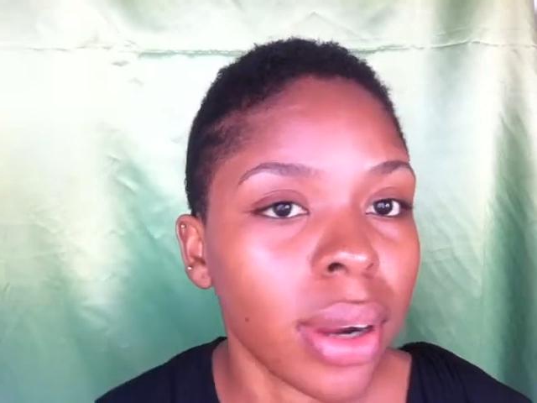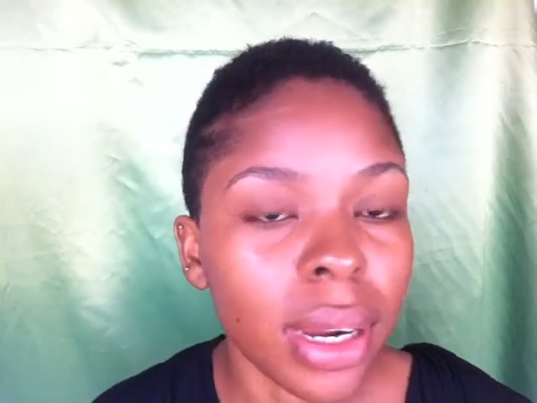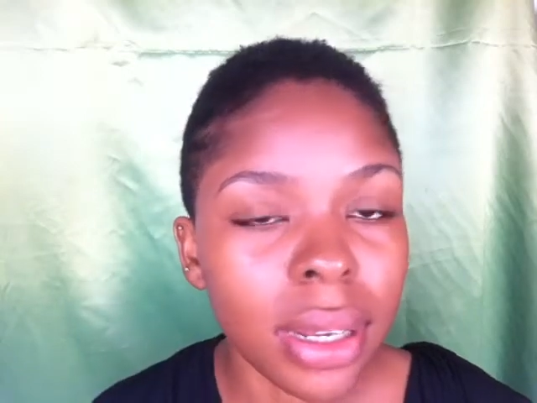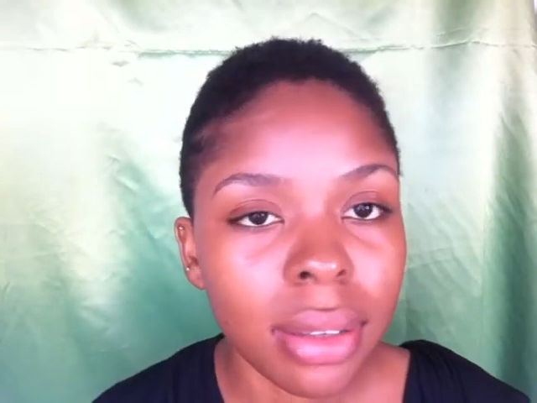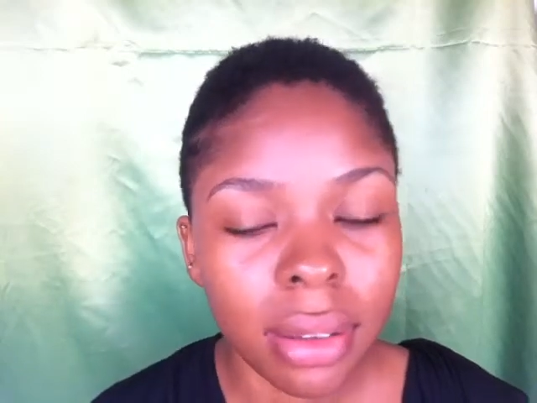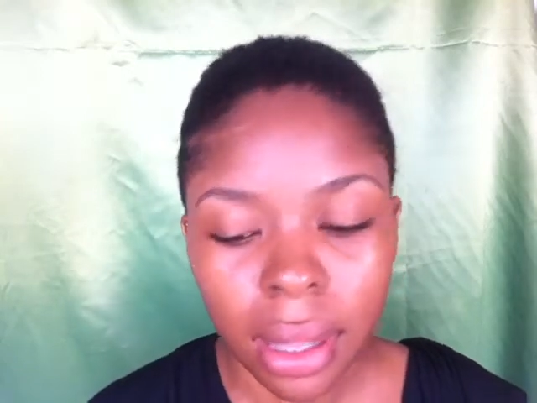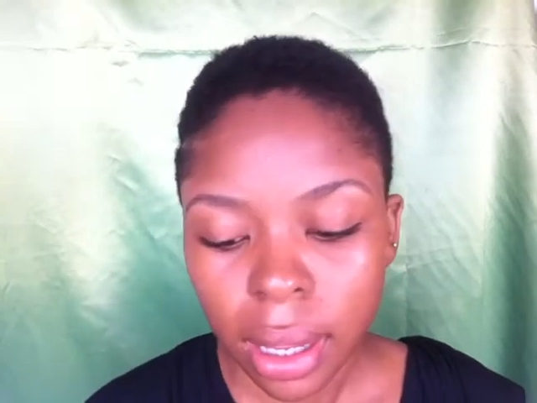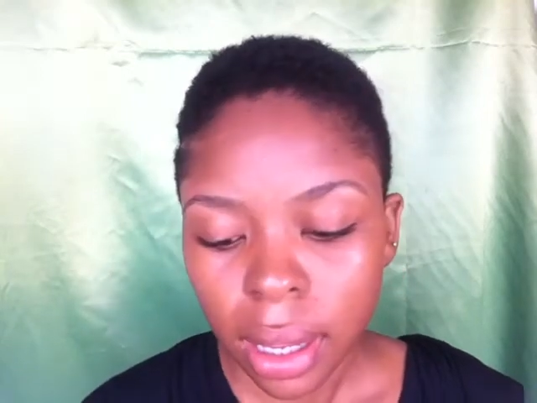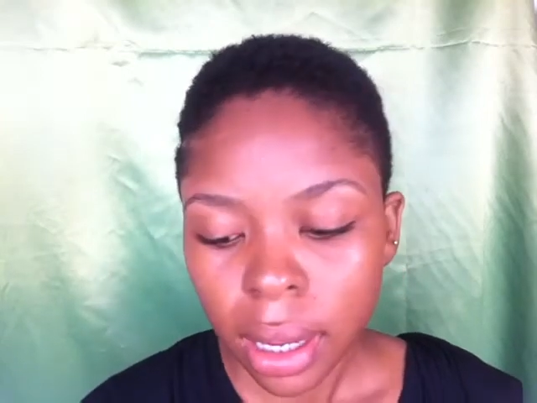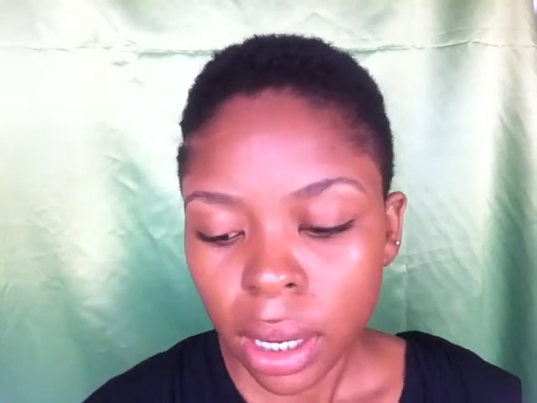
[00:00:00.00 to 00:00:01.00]
Right?
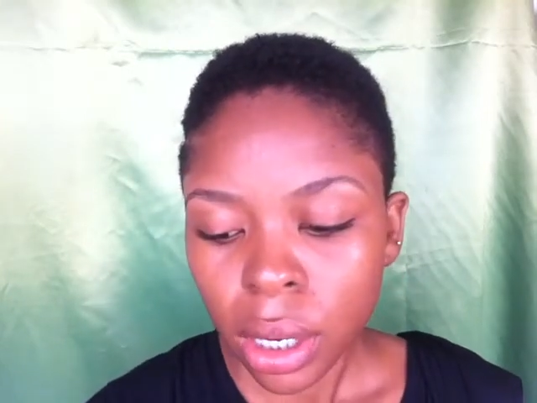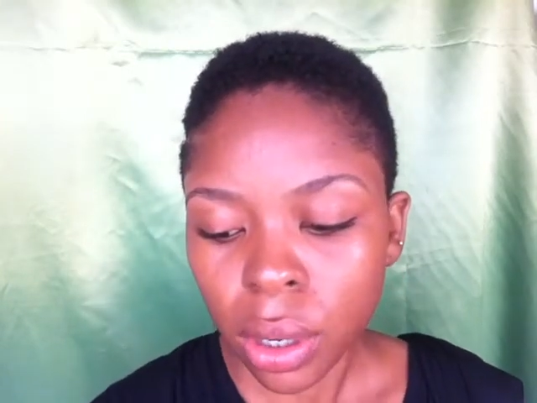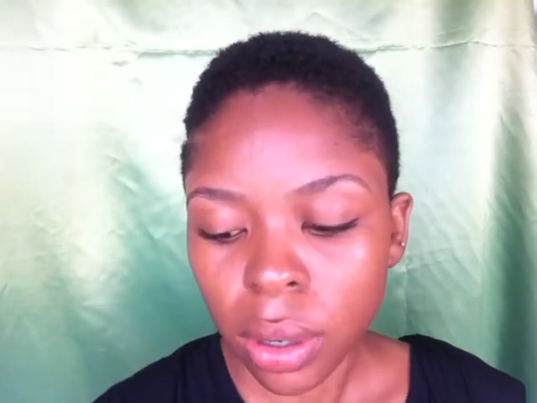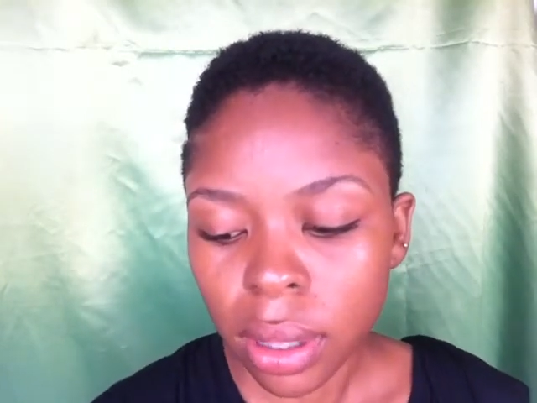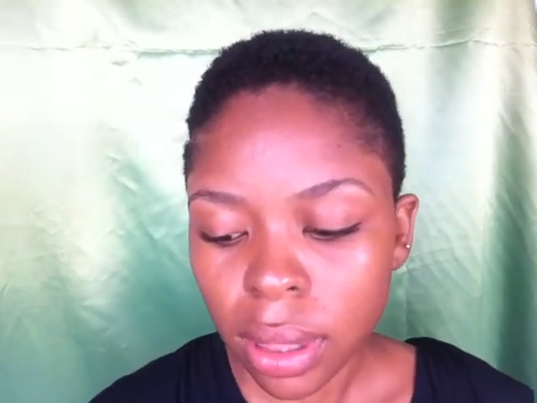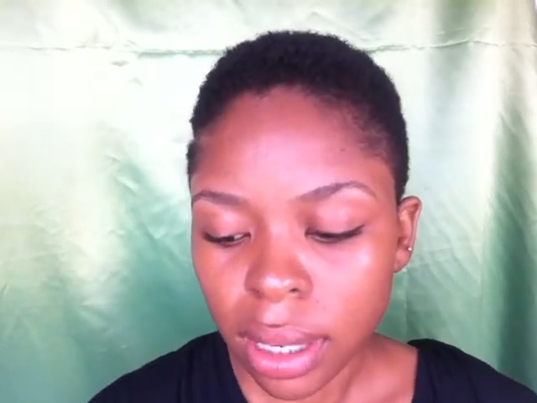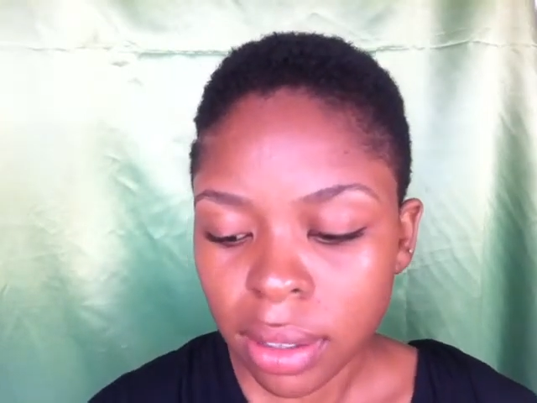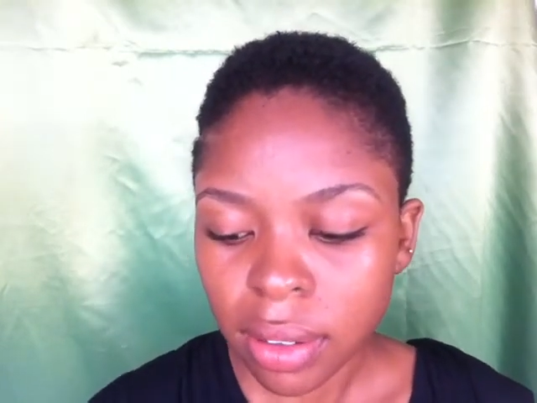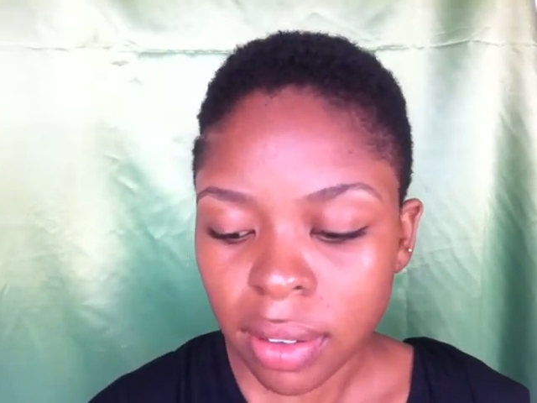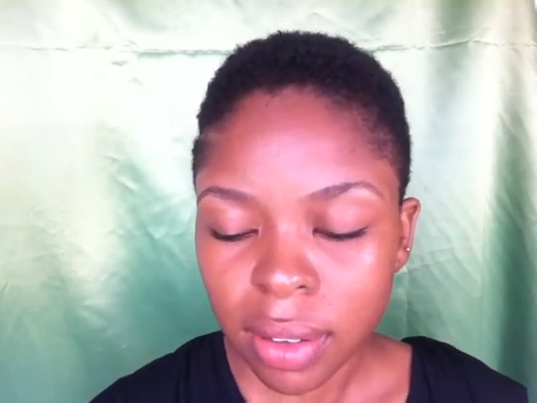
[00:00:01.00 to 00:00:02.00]
Now the
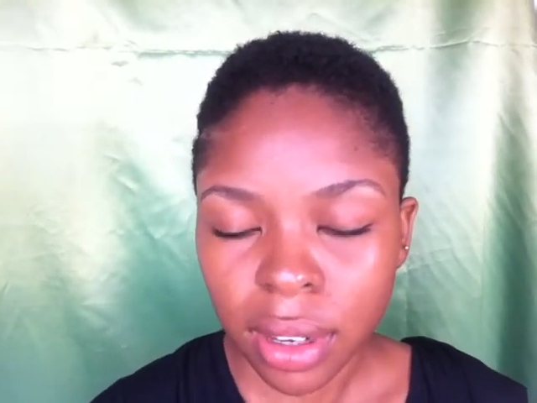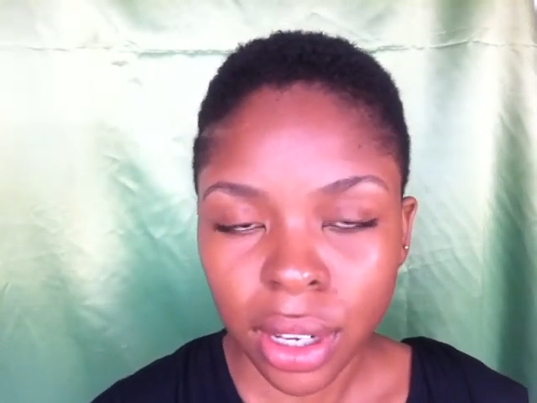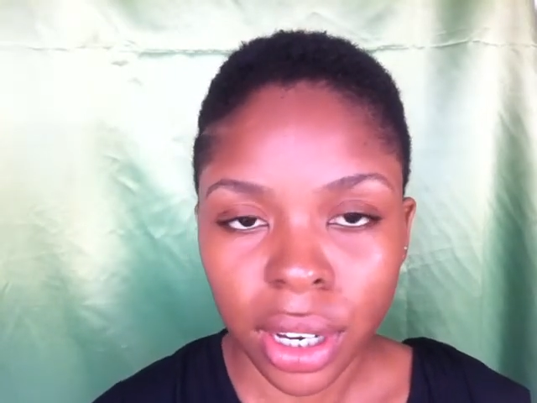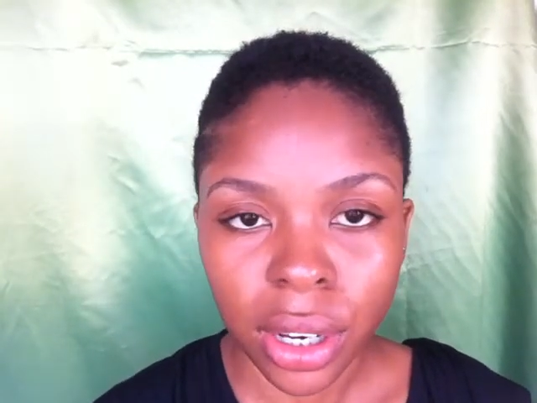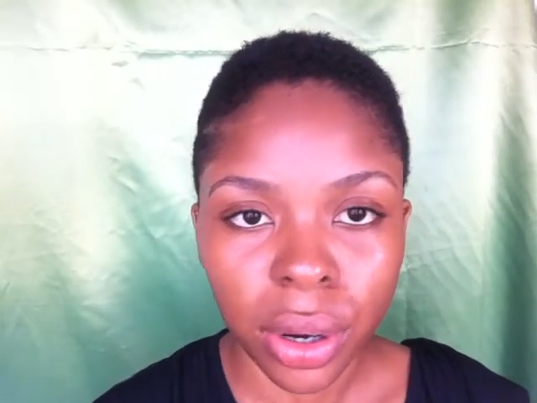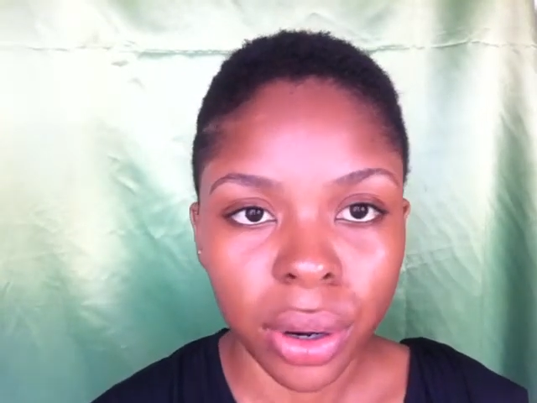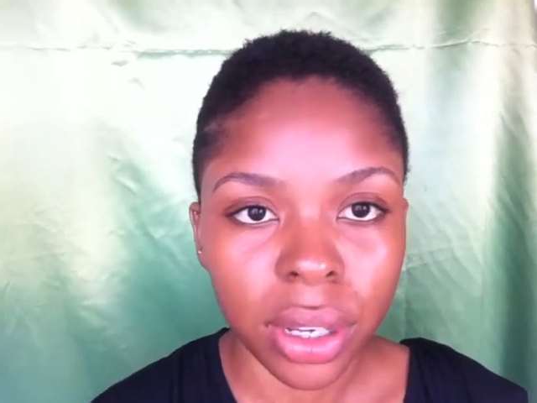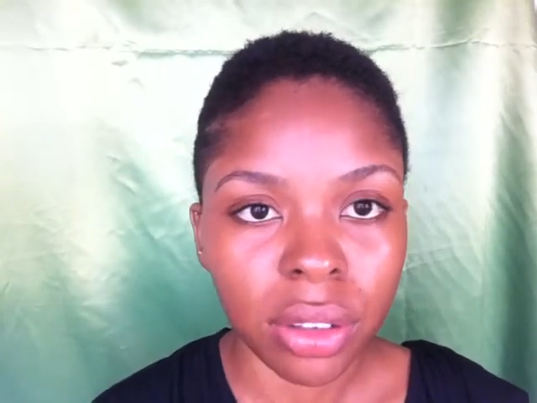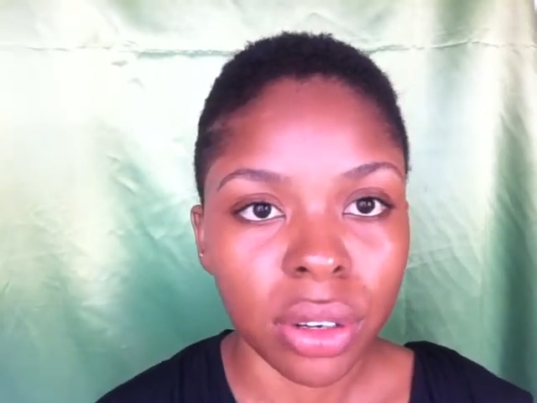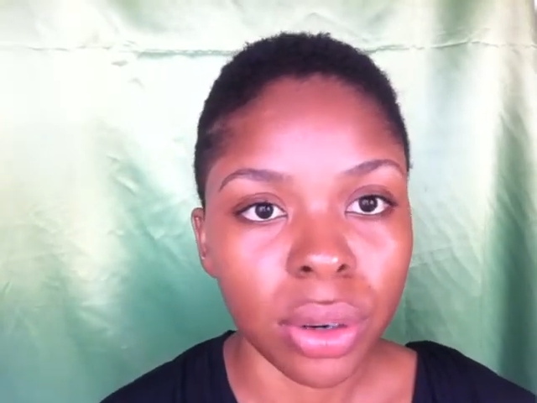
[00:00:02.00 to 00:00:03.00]
next thing that you're
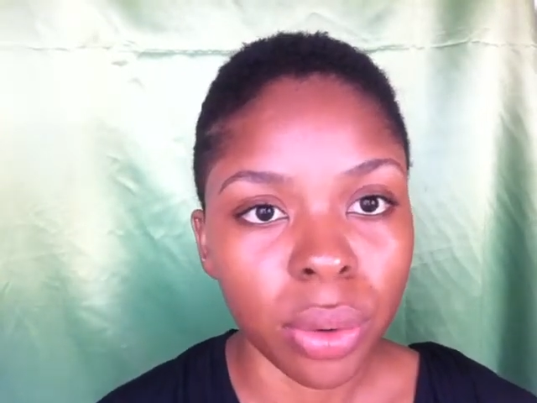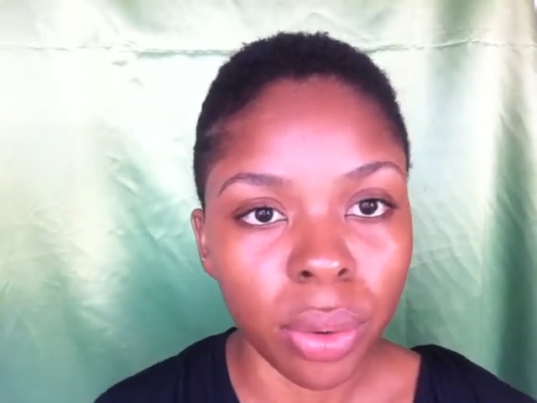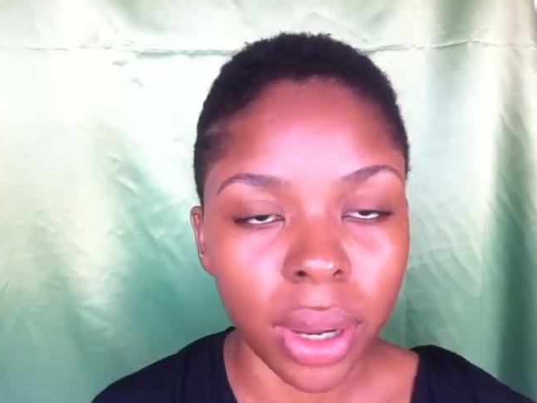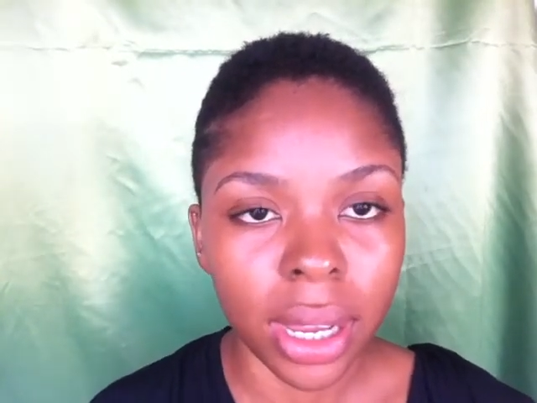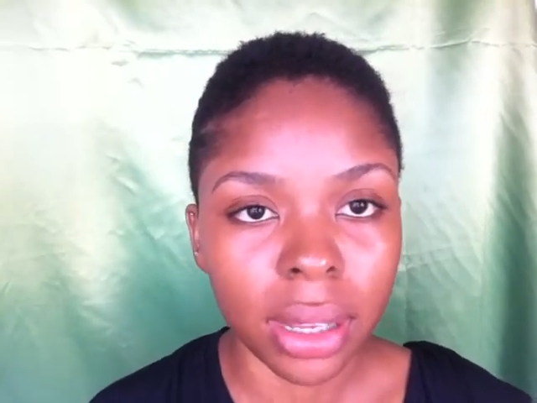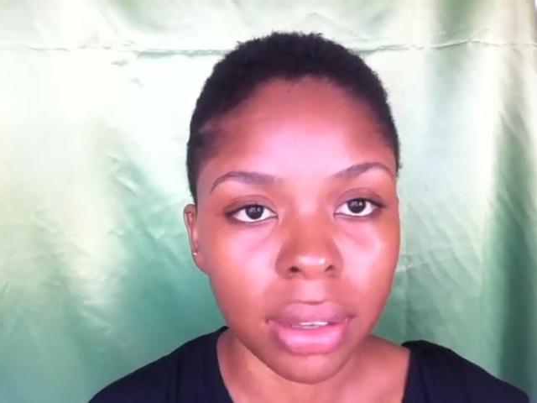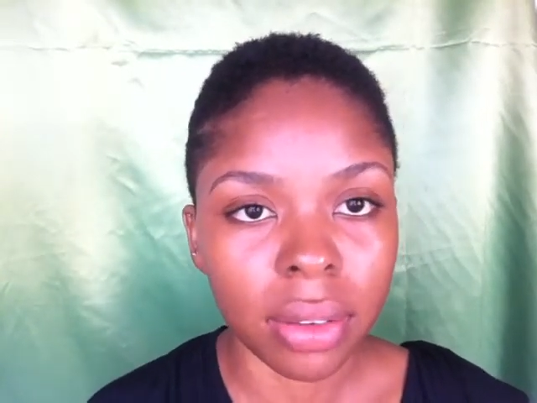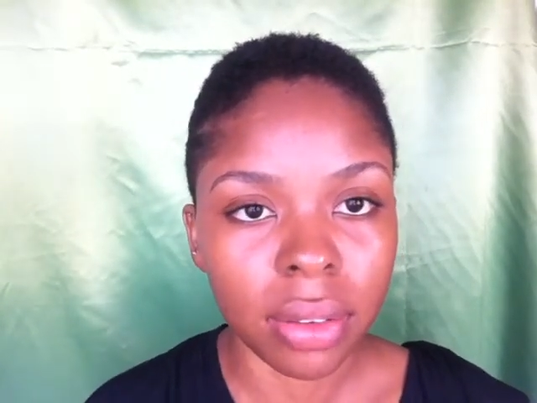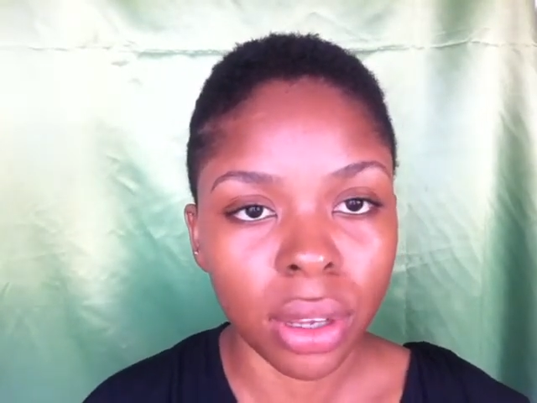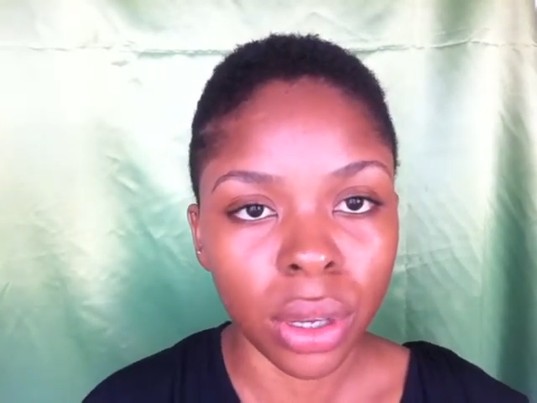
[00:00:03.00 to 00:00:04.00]
going to do is